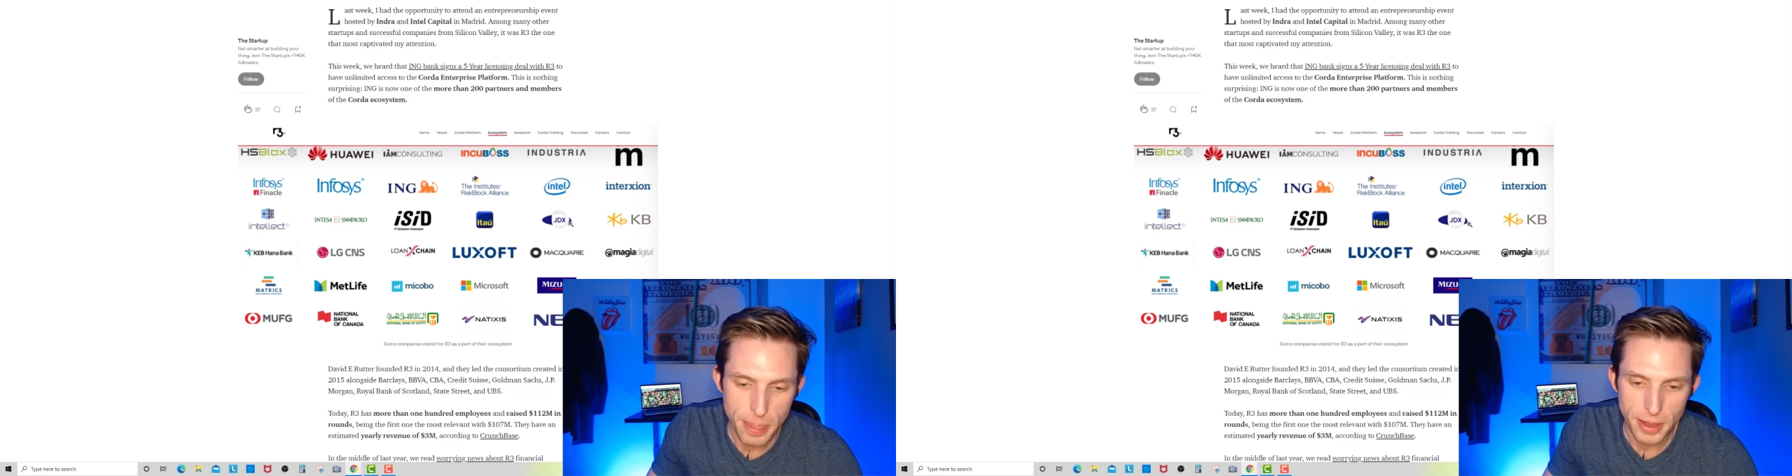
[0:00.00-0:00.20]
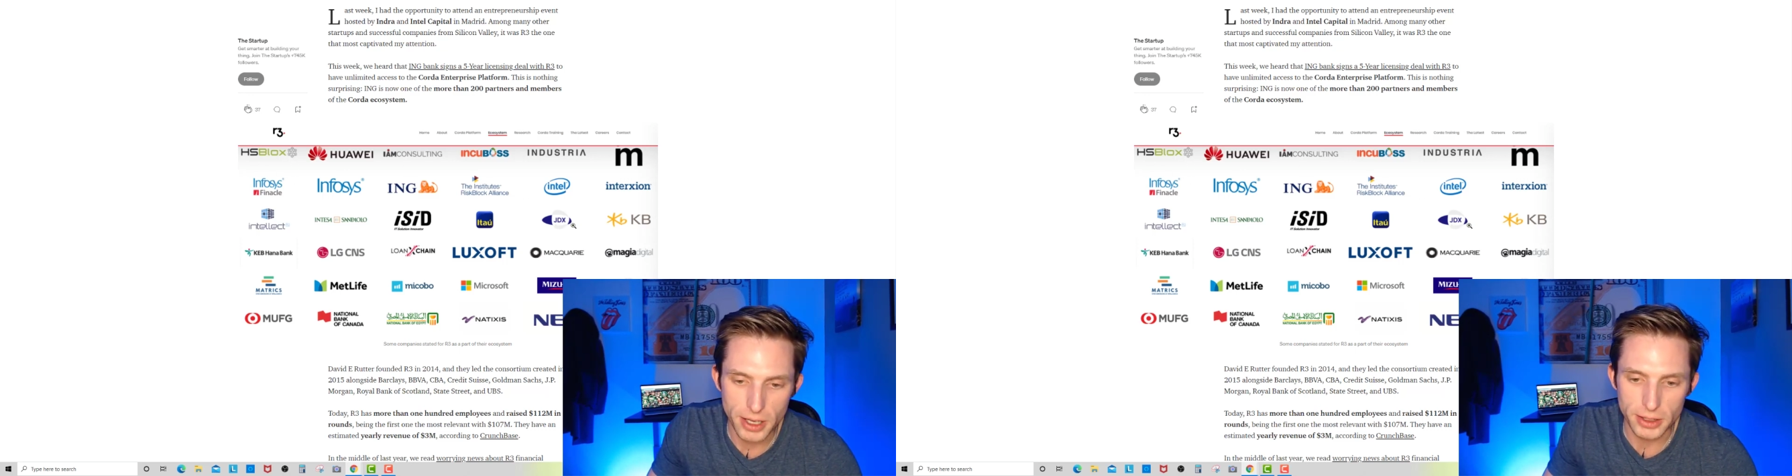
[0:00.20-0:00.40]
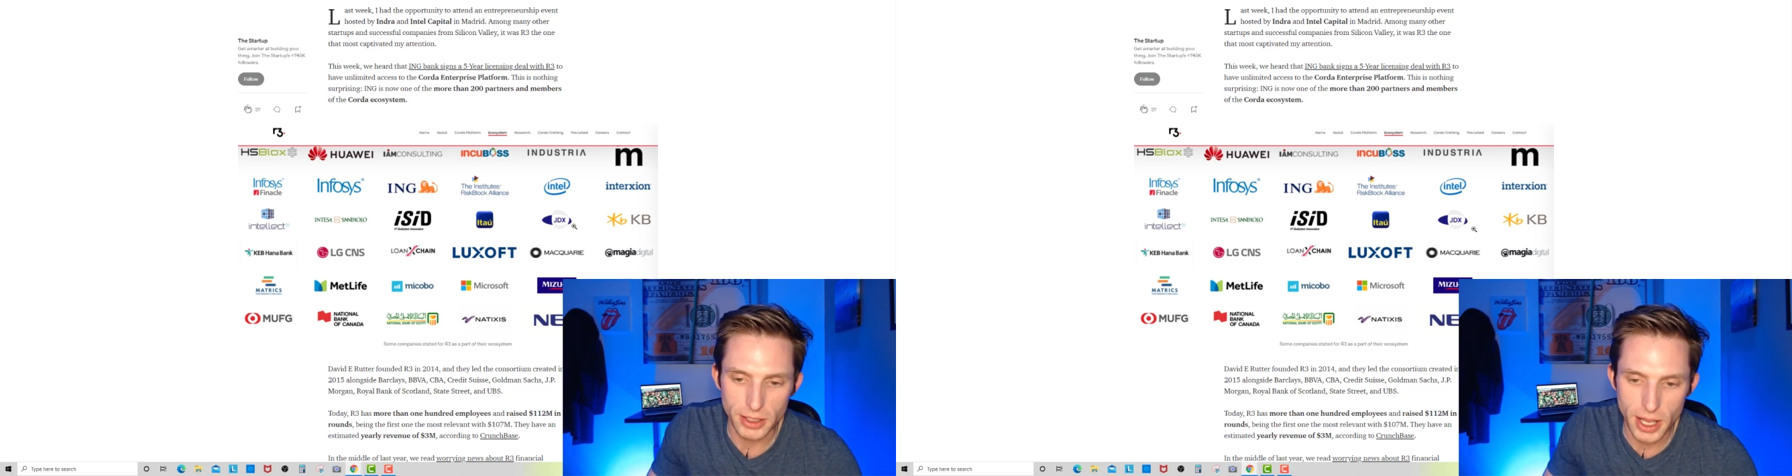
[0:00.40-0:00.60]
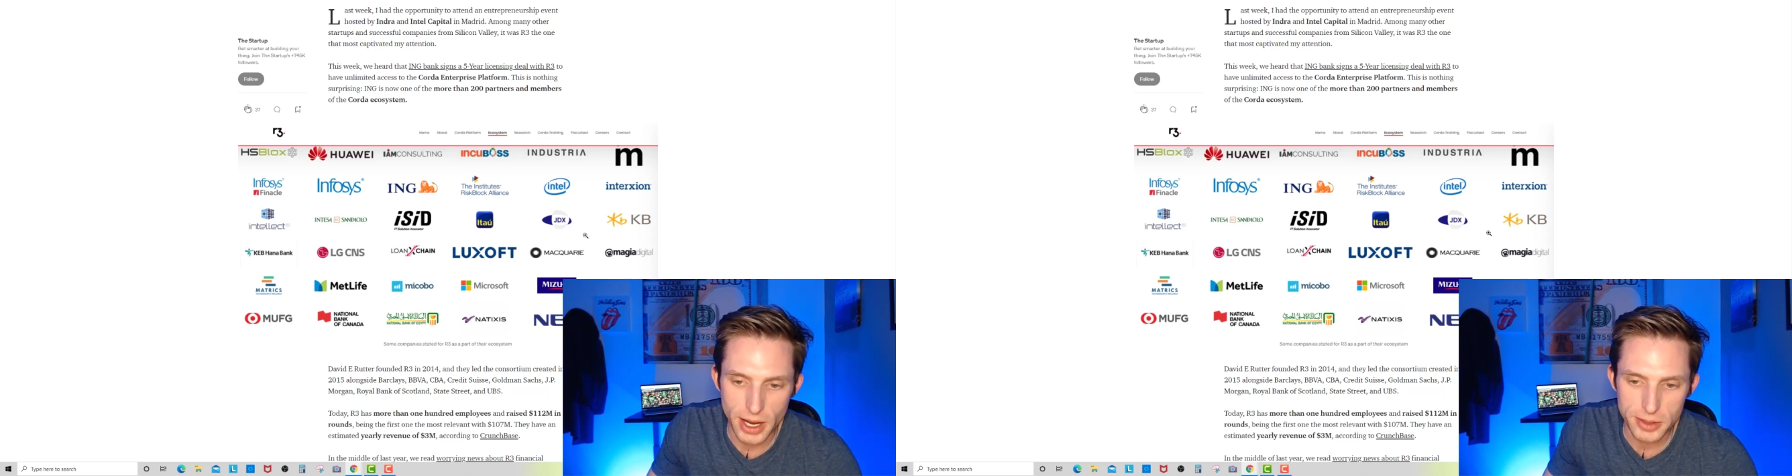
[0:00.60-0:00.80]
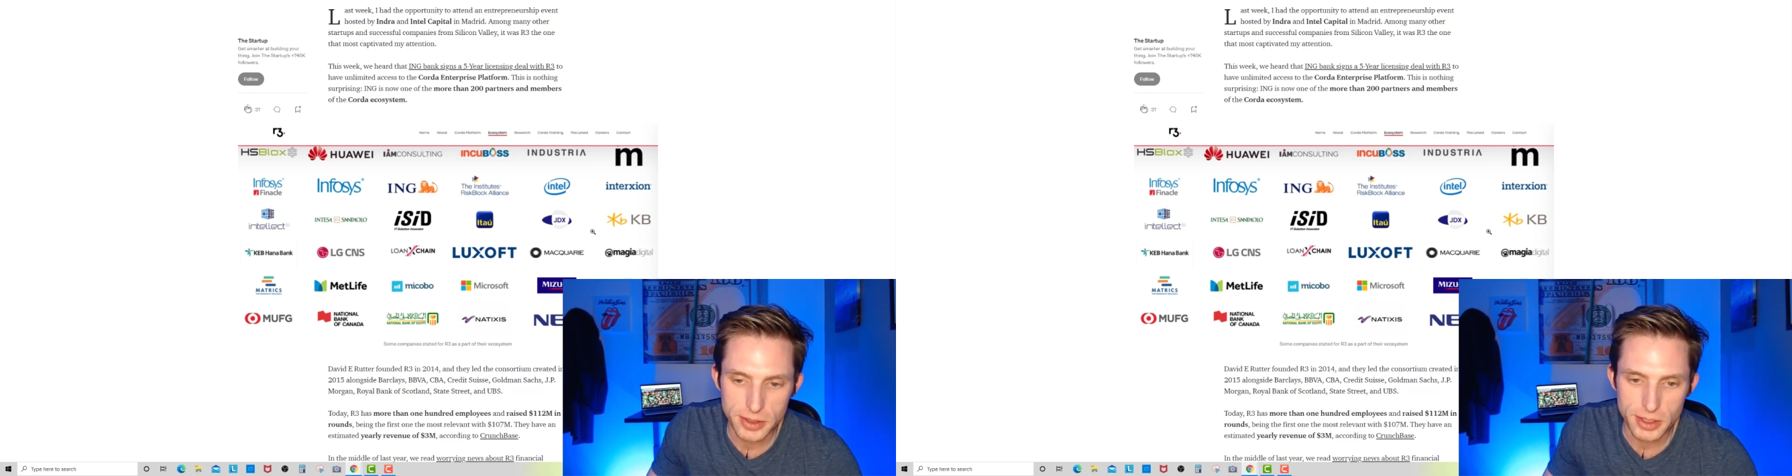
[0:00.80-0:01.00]

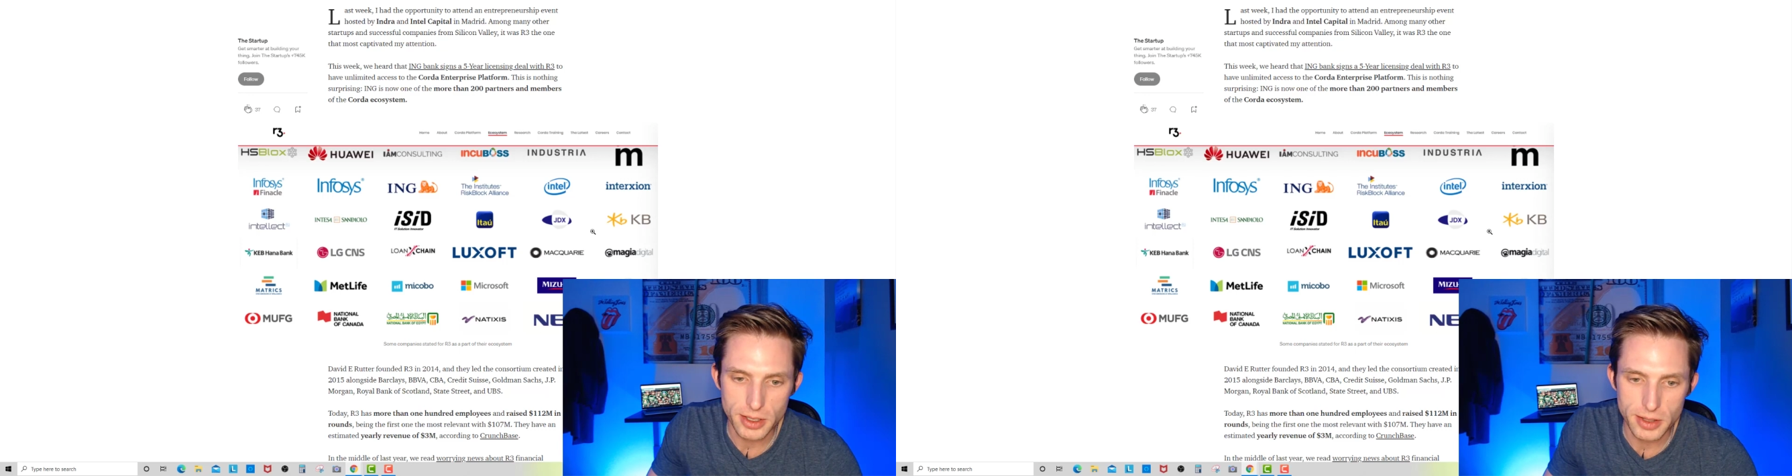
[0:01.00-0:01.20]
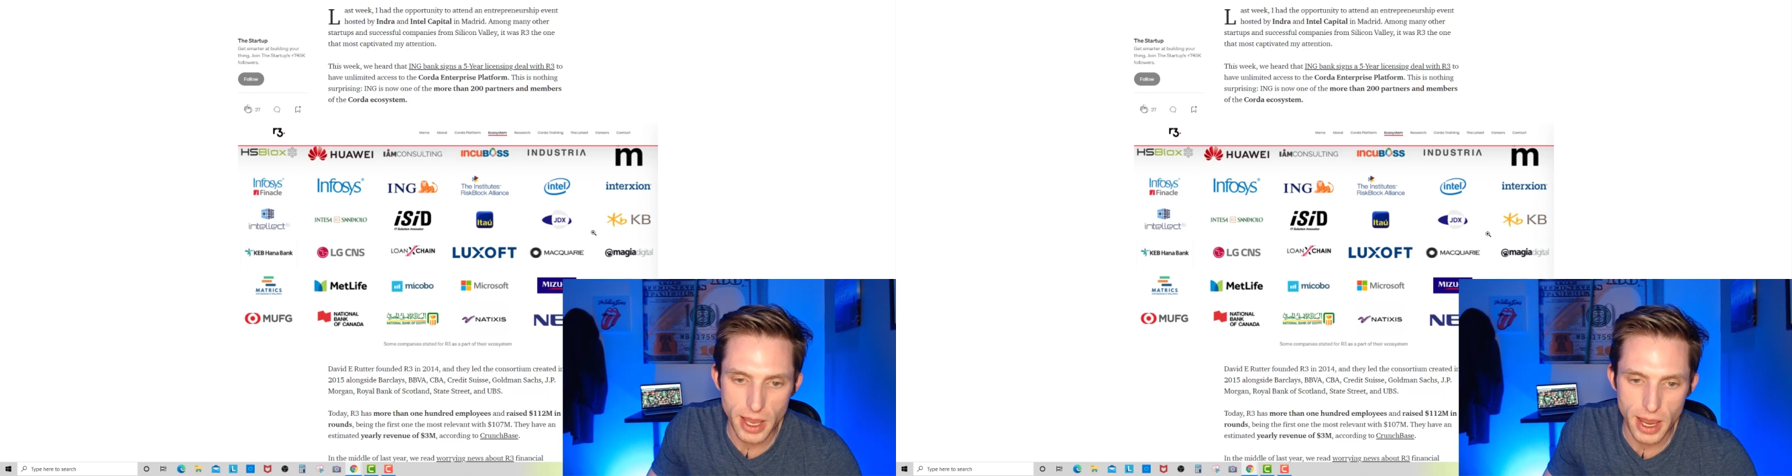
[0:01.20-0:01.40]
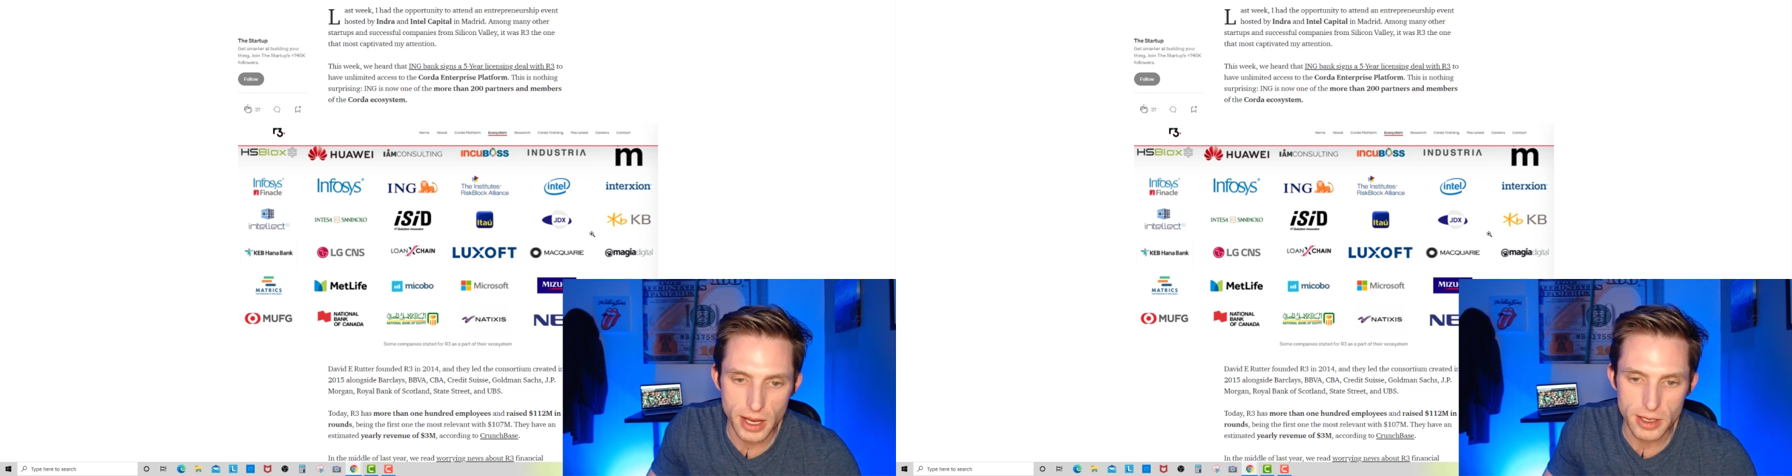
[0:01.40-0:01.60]
unless they